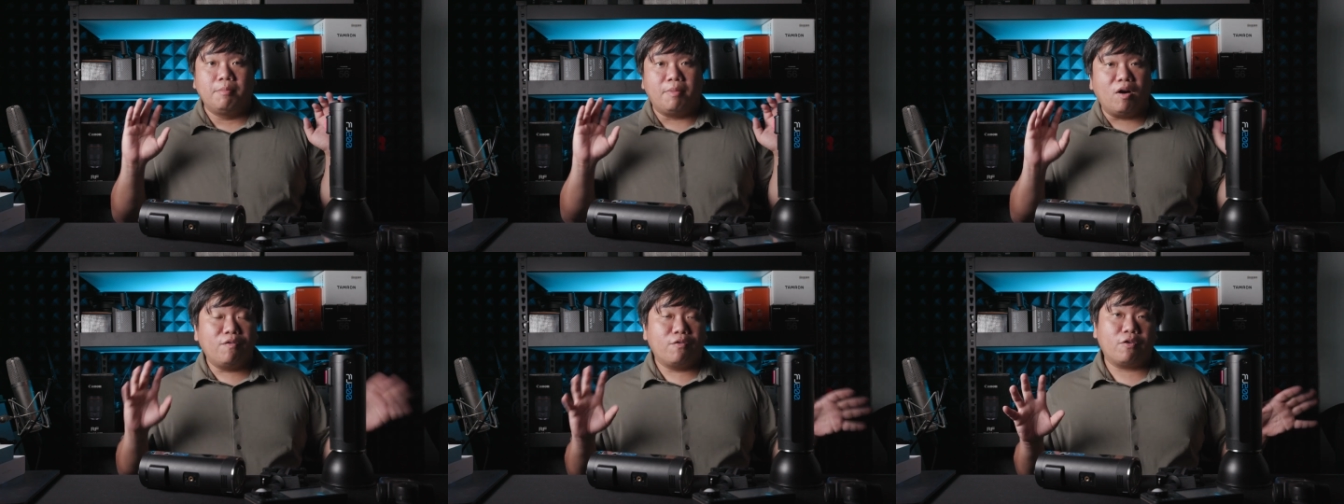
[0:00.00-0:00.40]

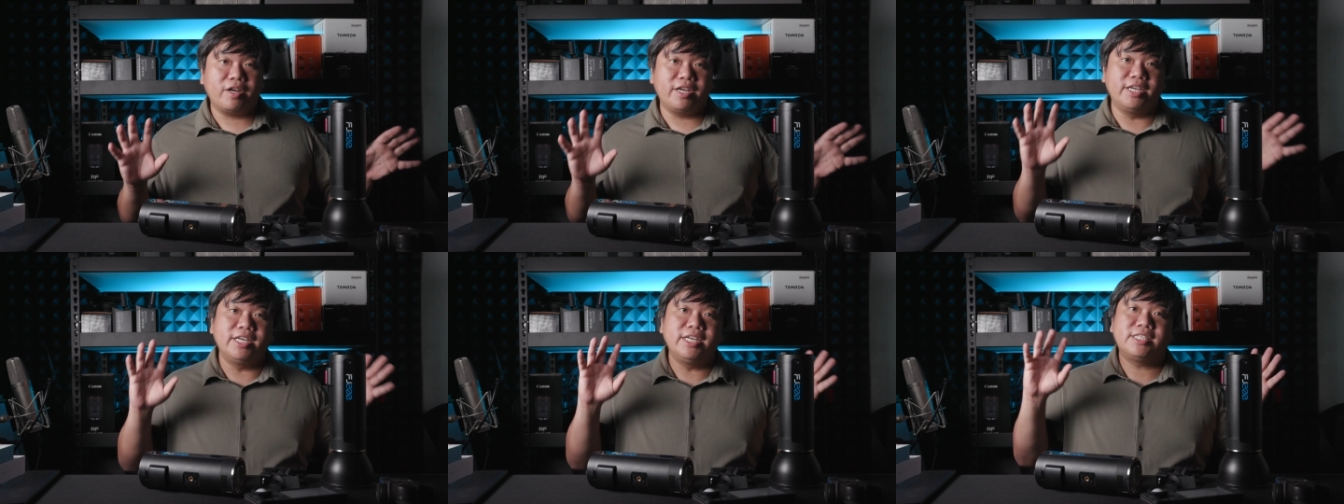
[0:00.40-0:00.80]
But overall,
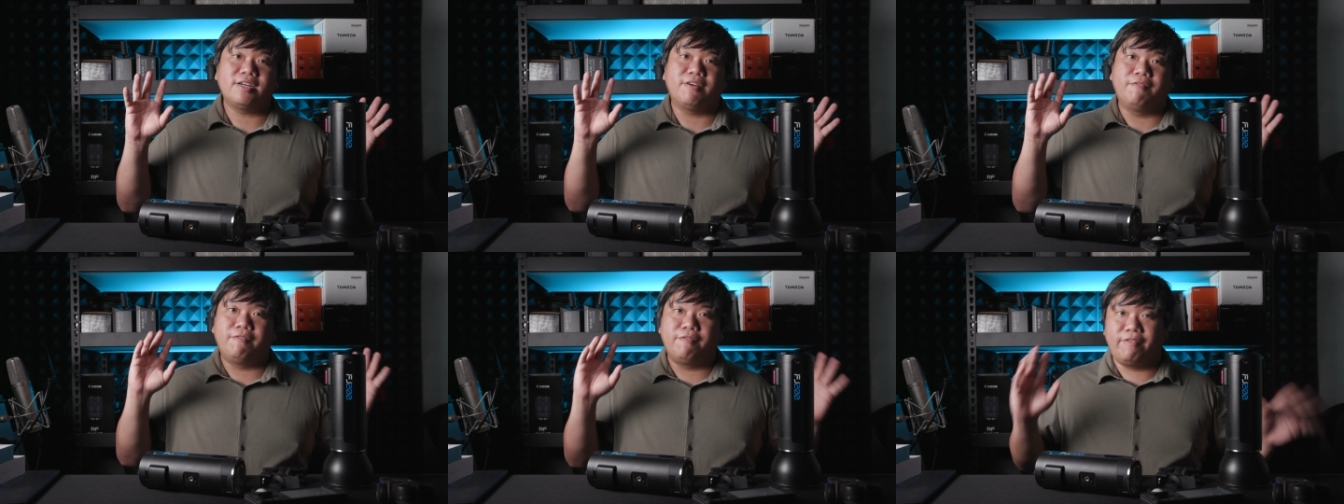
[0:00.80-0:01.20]
it is
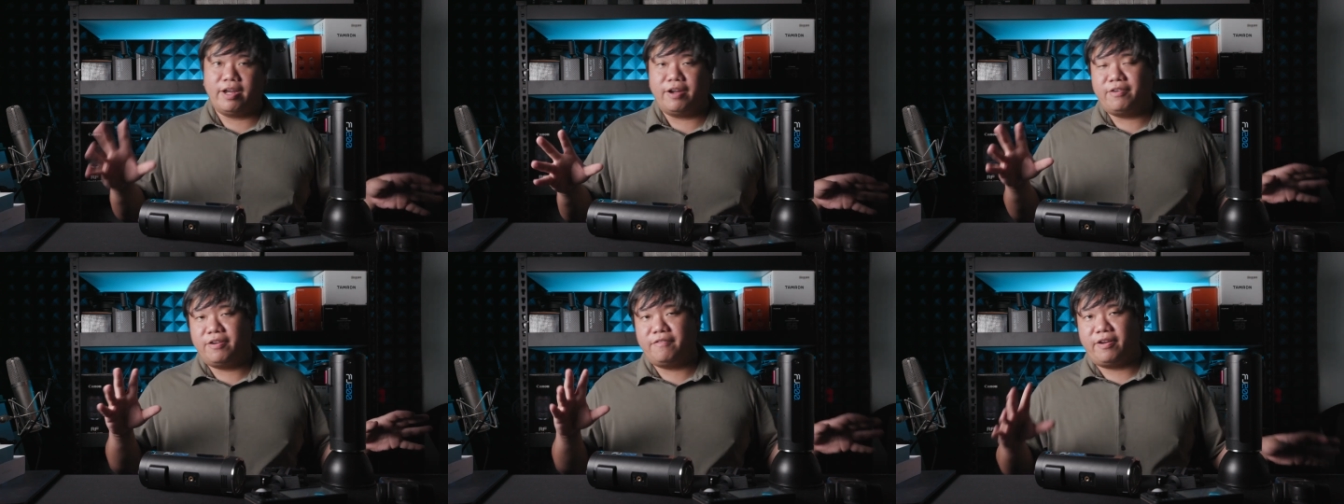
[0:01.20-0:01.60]
a
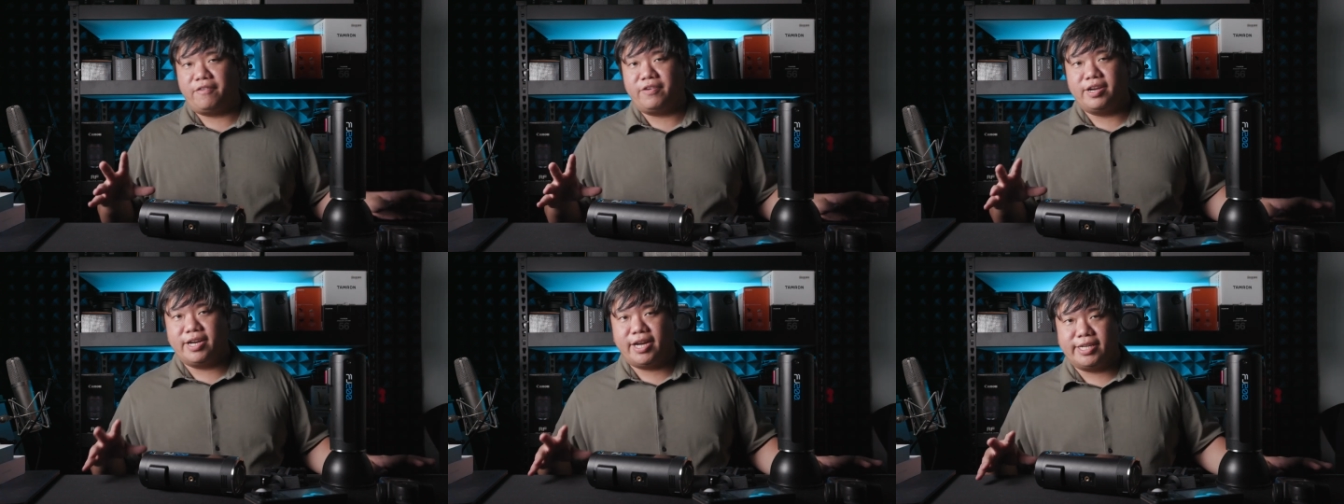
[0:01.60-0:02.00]
very,
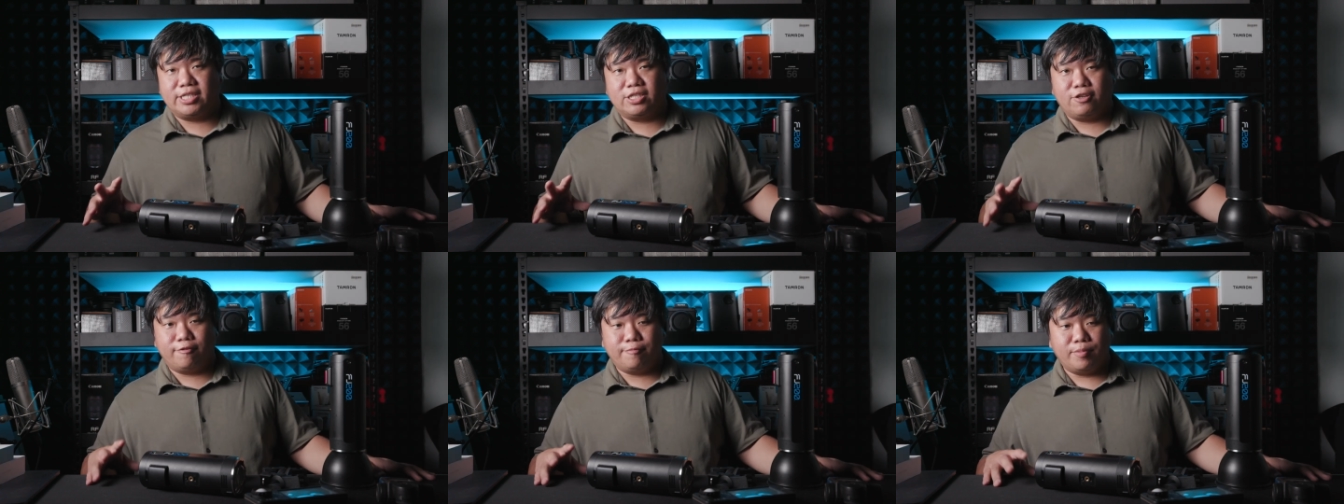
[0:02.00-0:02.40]
very
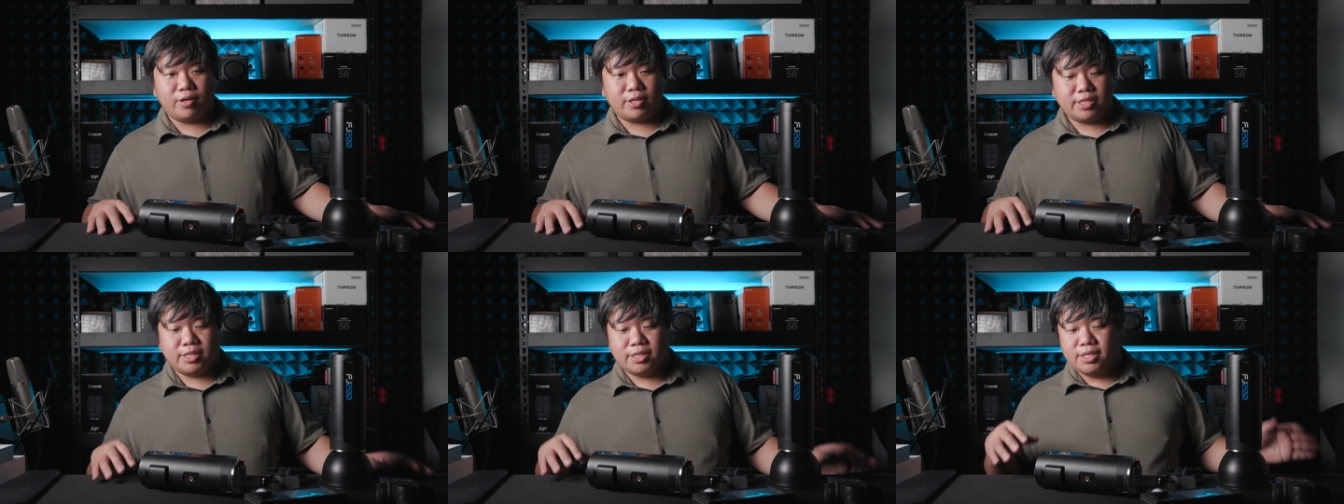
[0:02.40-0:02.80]
nice
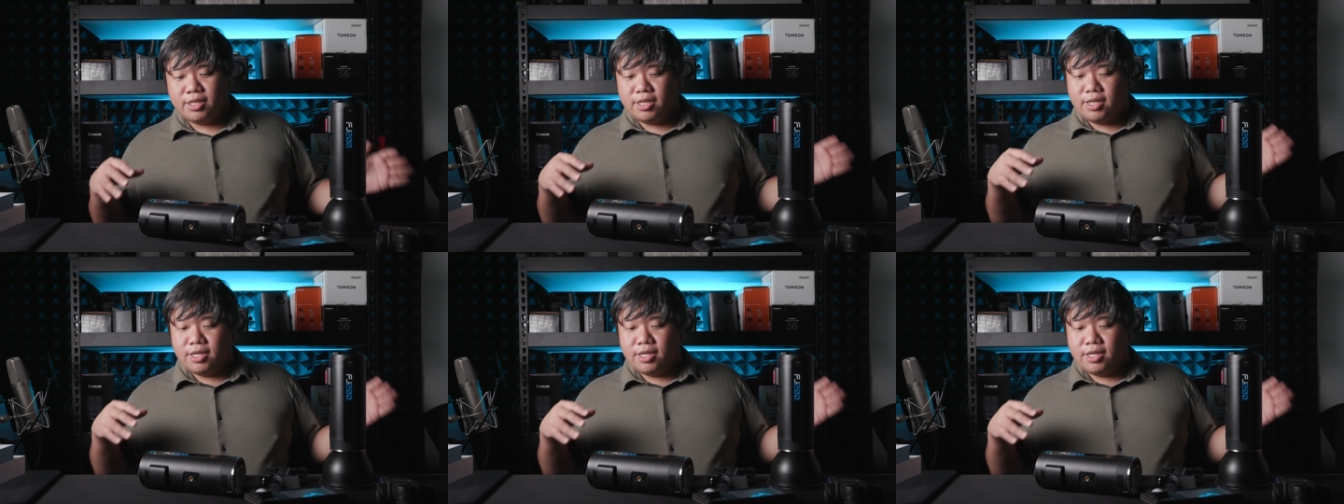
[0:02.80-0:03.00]
softbox.